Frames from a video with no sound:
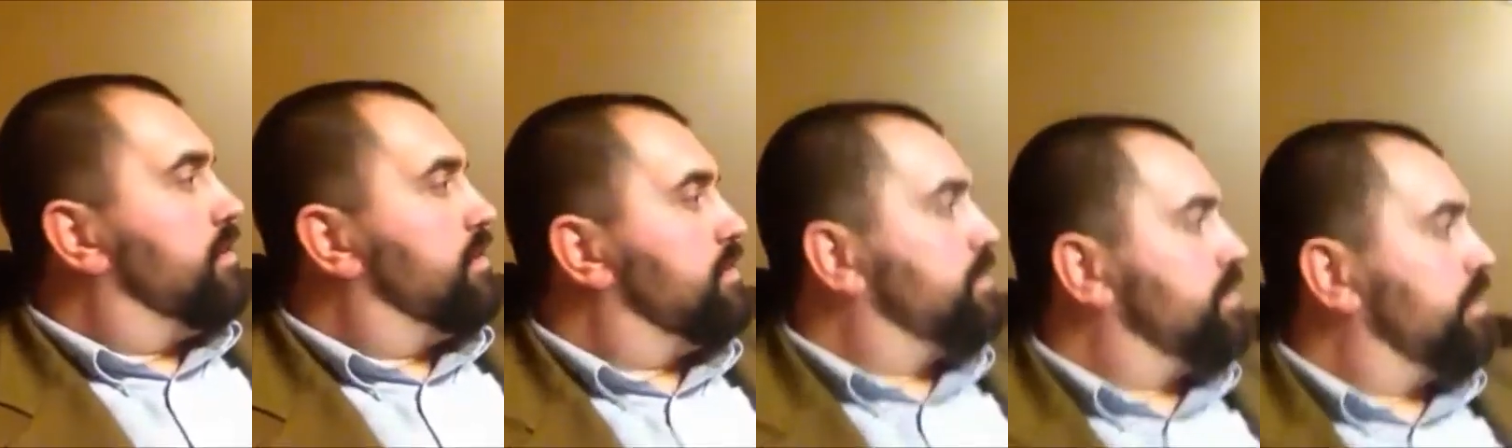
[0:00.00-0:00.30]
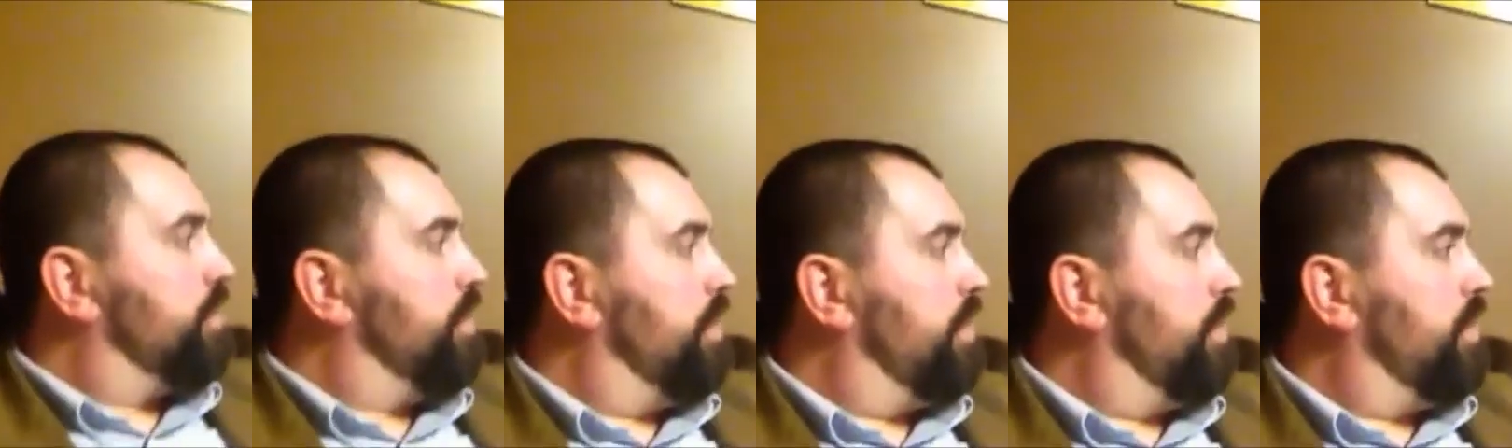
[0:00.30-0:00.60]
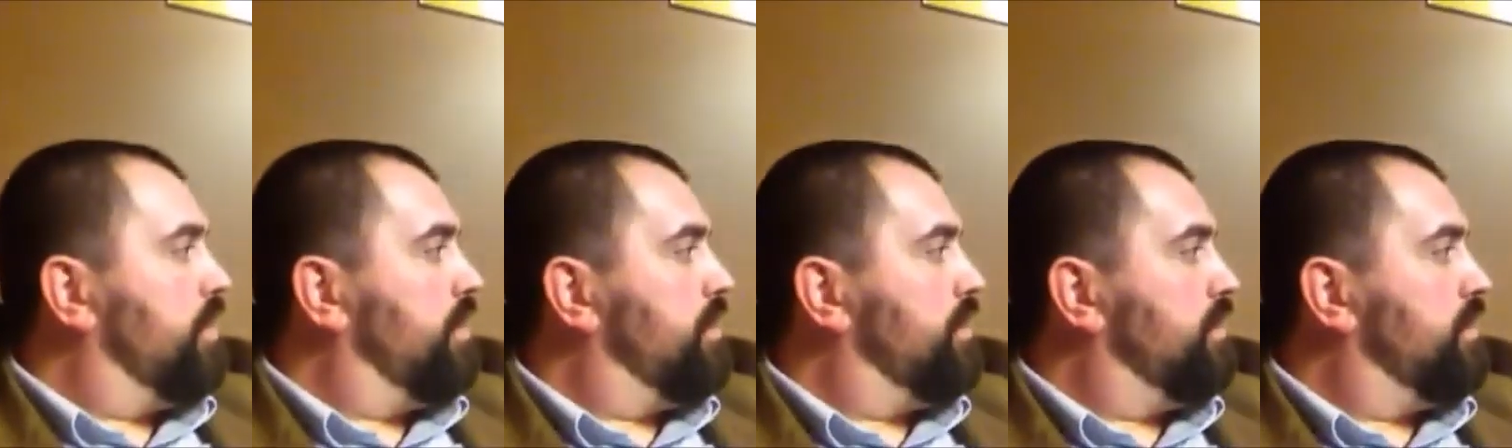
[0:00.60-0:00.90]

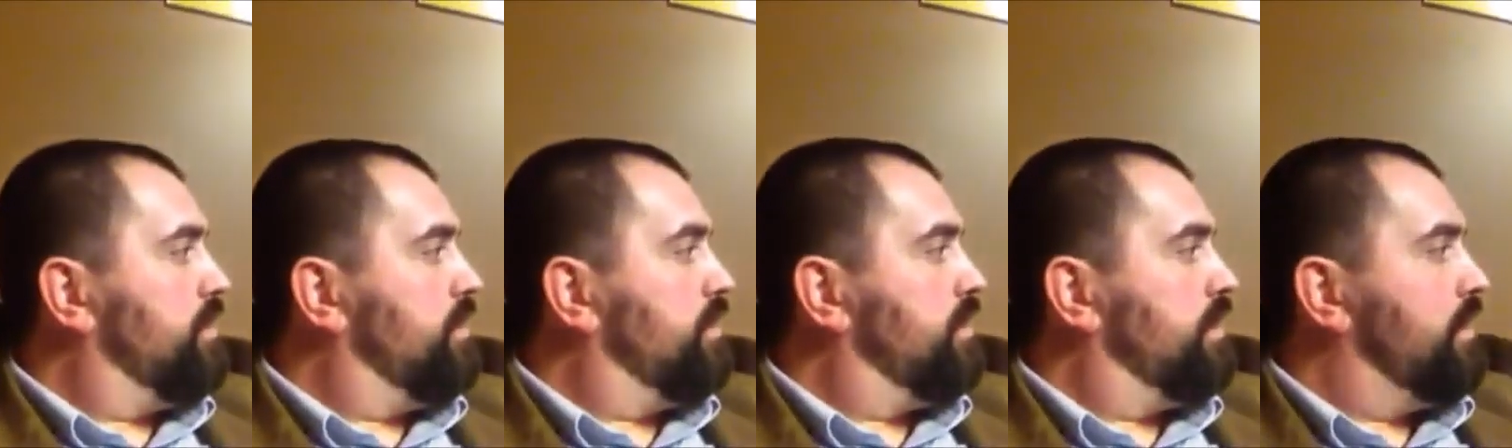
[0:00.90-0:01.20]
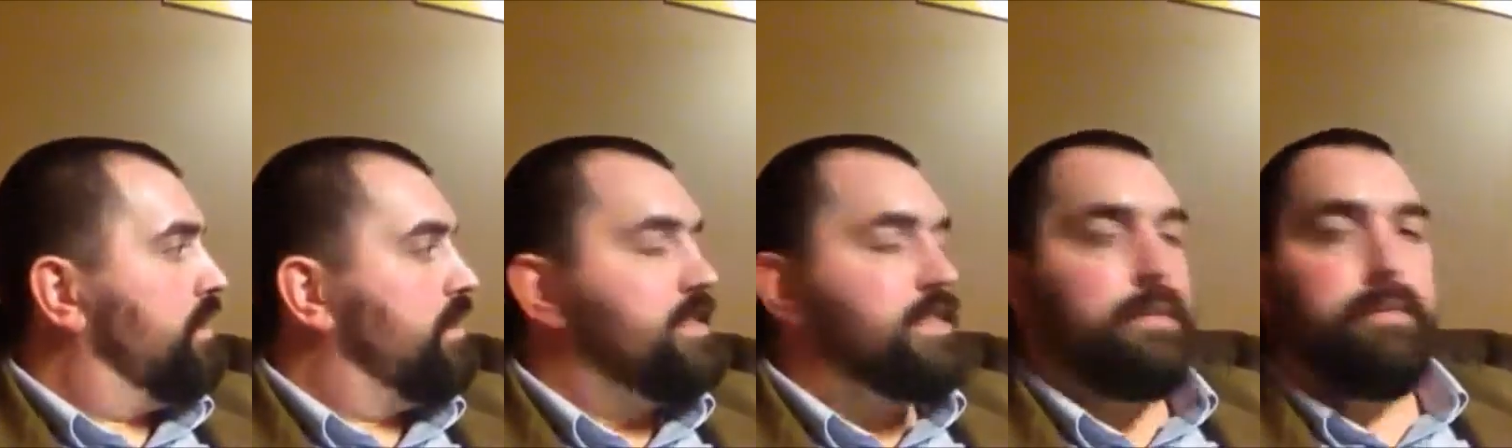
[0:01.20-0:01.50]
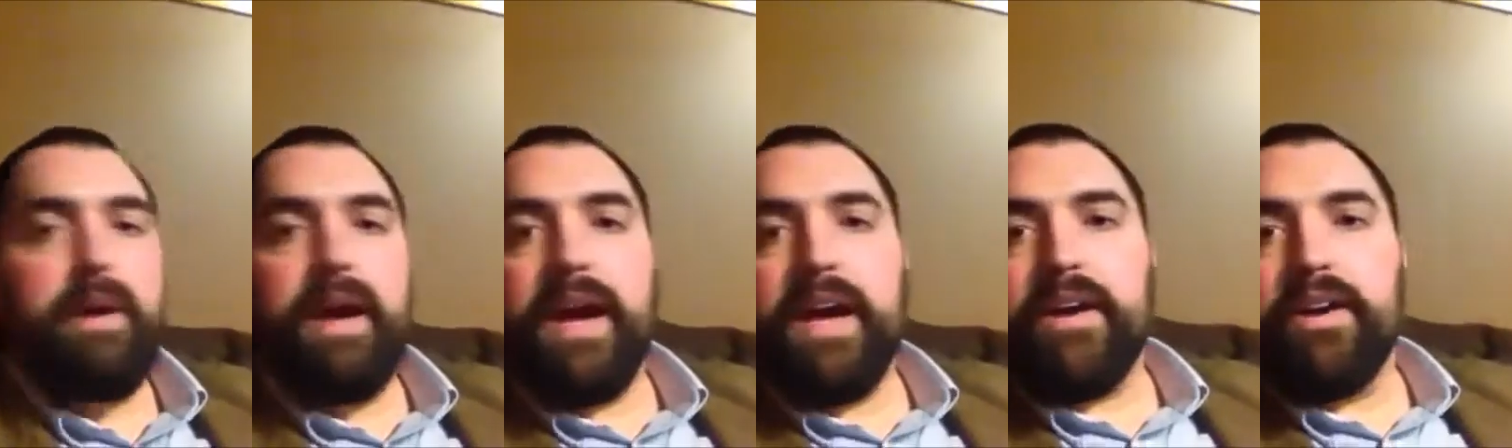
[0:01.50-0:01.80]
Cigar and
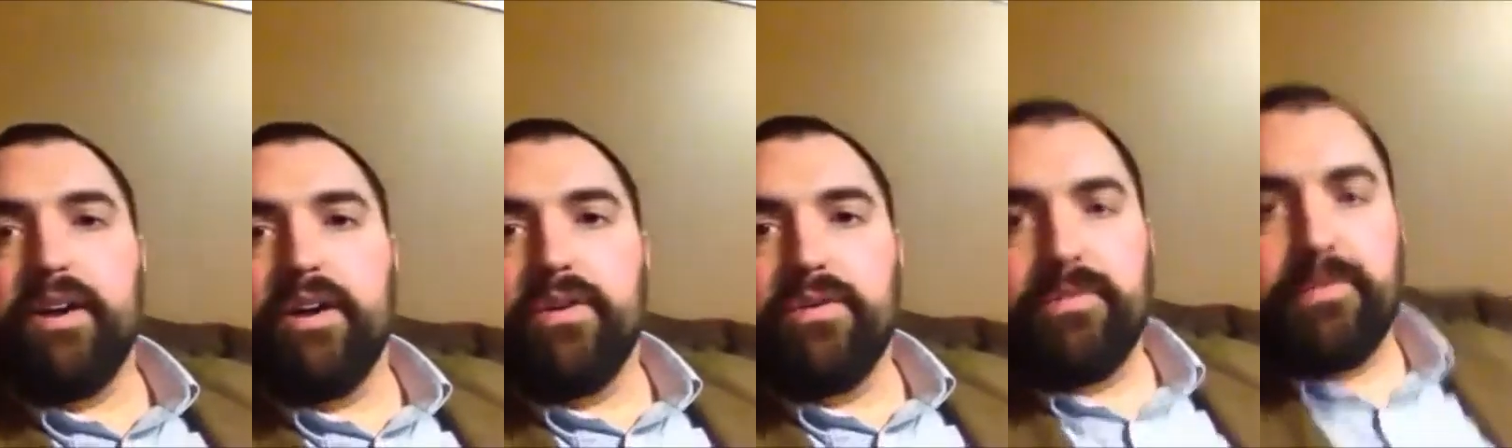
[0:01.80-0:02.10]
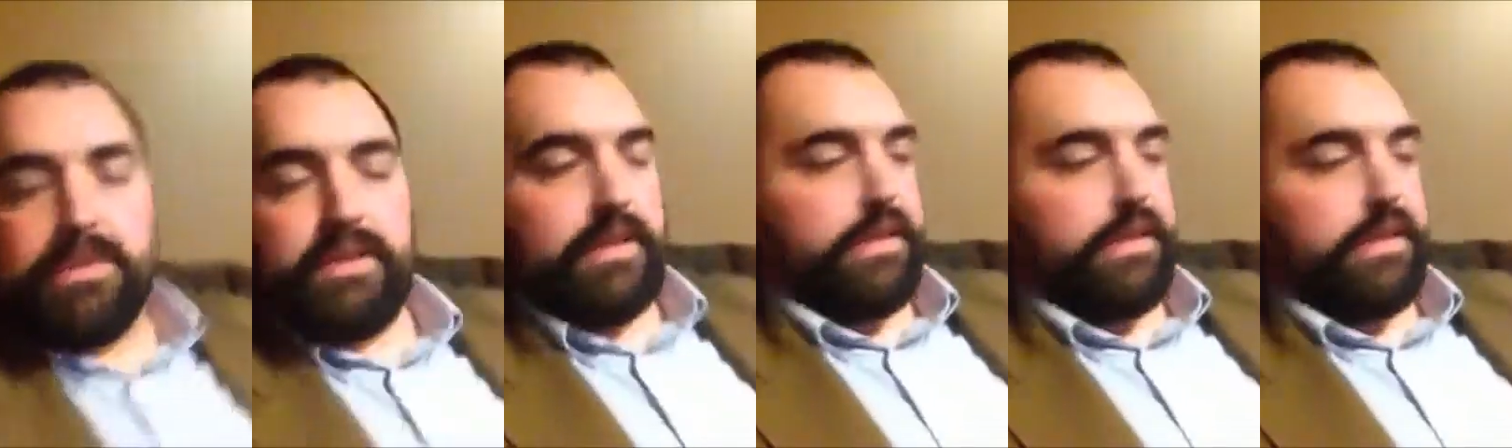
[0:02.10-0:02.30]
Tobacco.